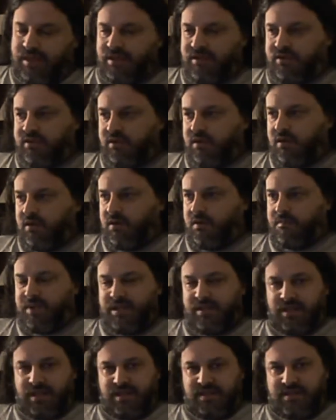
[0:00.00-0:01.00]
So,
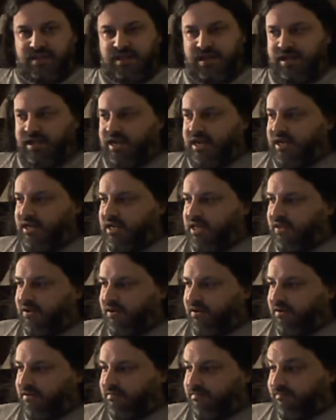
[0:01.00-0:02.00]
but as I said, I got
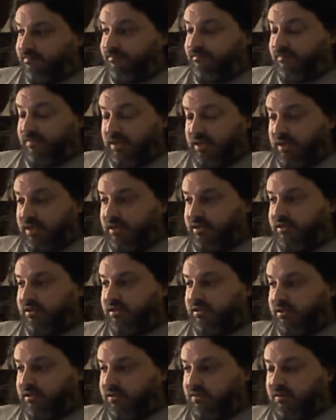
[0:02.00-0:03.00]
another uh,
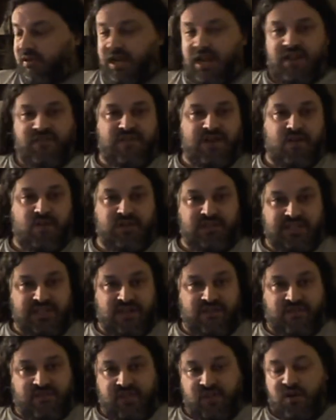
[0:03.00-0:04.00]
two and a half hours
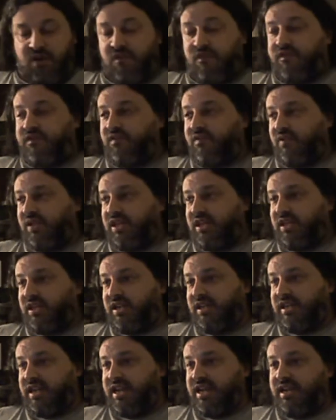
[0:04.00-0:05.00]
left to go for the end of
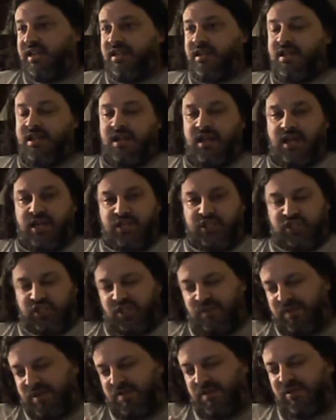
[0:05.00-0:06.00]
the day. I
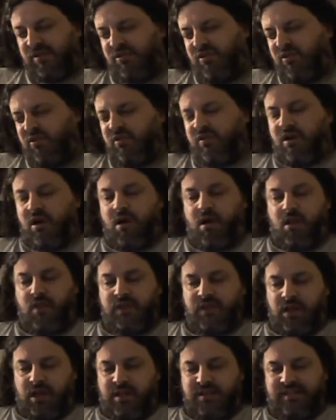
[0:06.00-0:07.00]
should be able to do all
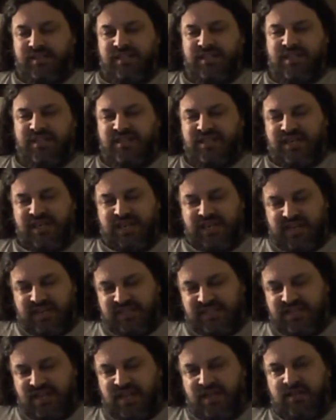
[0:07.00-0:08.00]
the odds and ends I need to
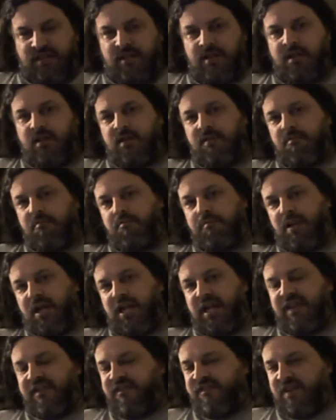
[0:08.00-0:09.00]
get done
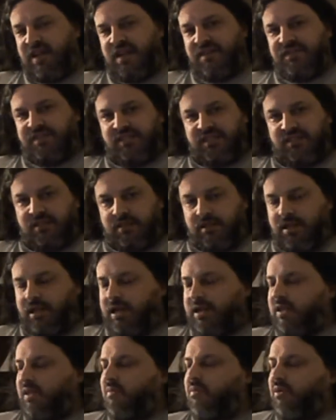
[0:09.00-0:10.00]
by five, six
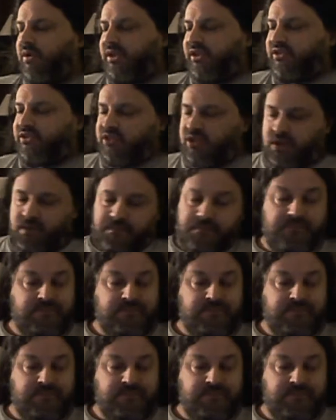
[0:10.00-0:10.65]
o'clock in the morning. So,